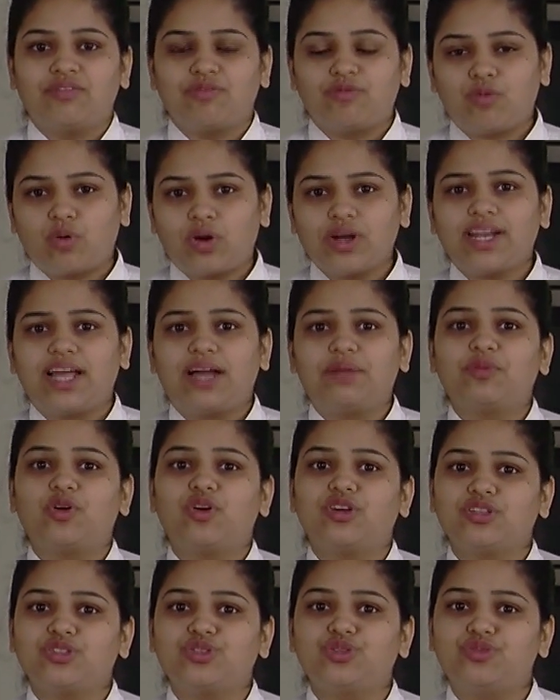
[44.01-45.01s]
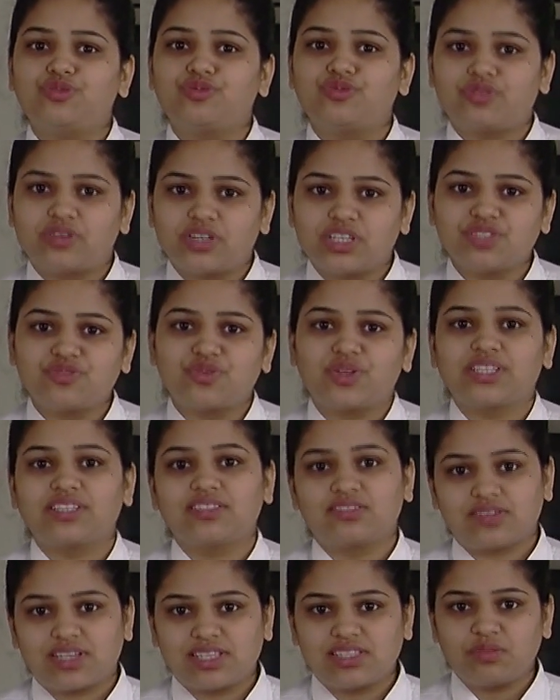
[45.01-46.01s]
What I'm going to do first for
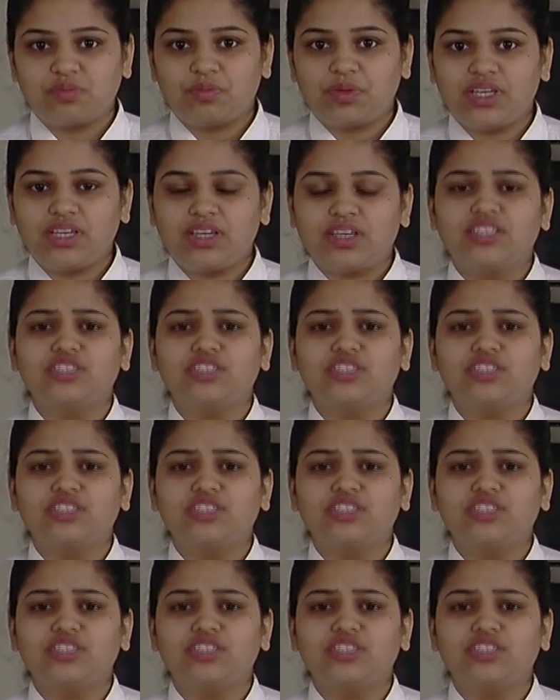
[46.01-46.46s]
this recipe